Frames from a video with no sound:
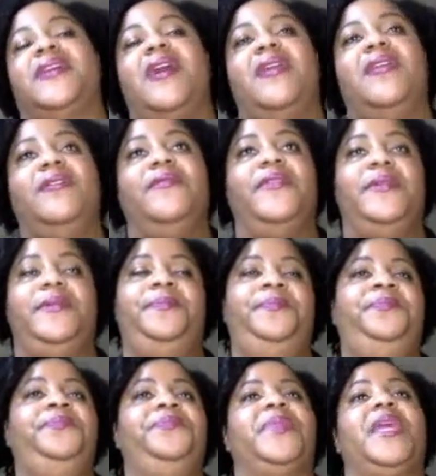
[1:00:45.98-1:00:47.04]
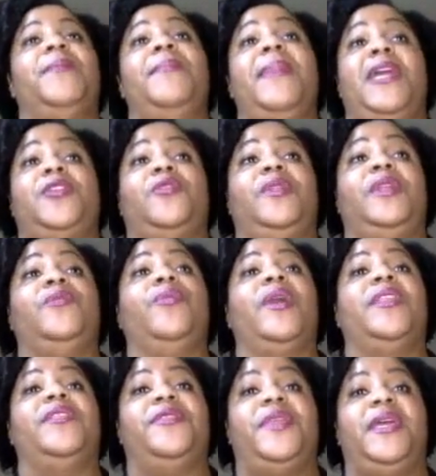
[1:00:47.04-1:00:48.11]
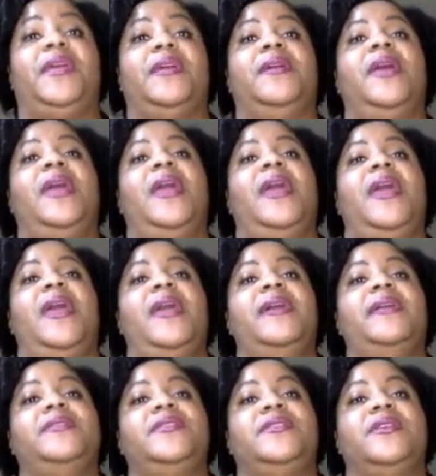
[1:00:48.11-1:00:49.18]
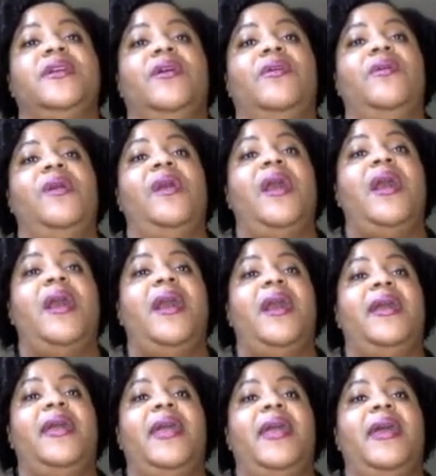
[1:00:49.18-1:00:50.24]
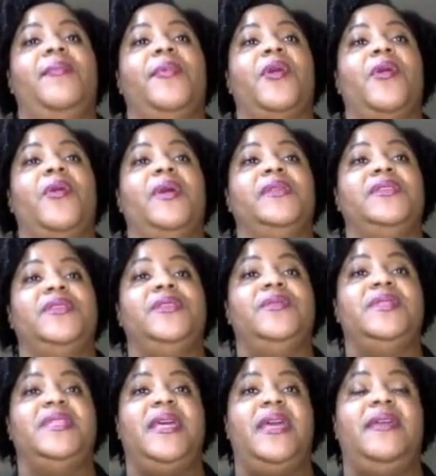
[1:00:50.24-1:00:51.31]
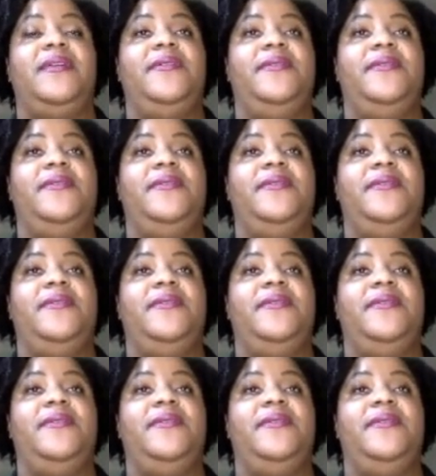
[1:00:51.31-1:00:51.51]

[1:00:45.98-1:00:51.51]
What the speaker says: of a manually run thing. And so I am going to save.